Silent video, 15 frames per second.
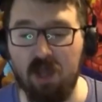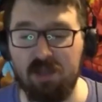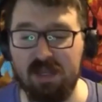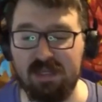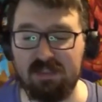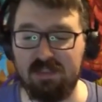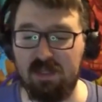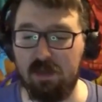
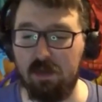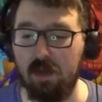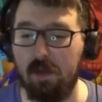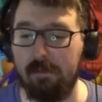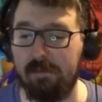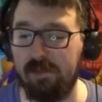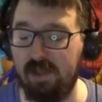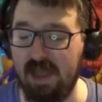Alexa,
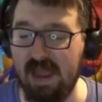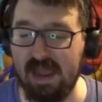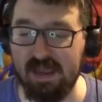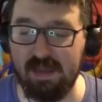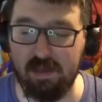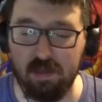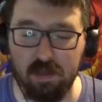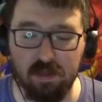
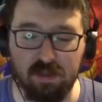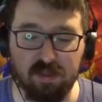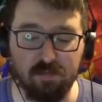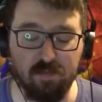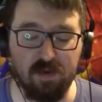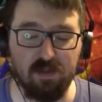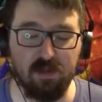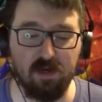play
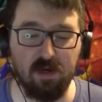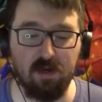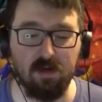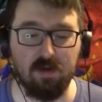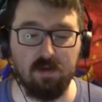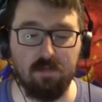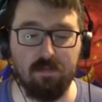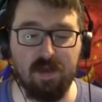Thriller
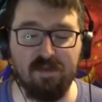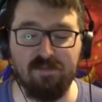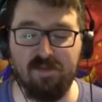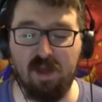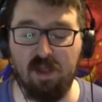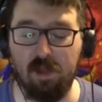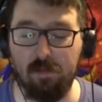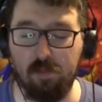by
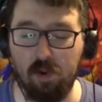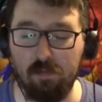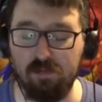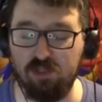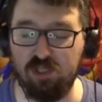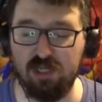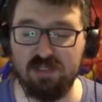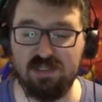Fall Out Boy,
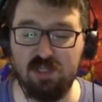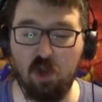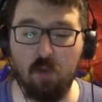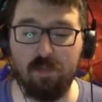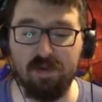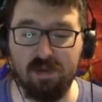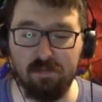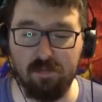but just the
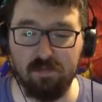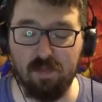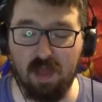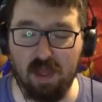opening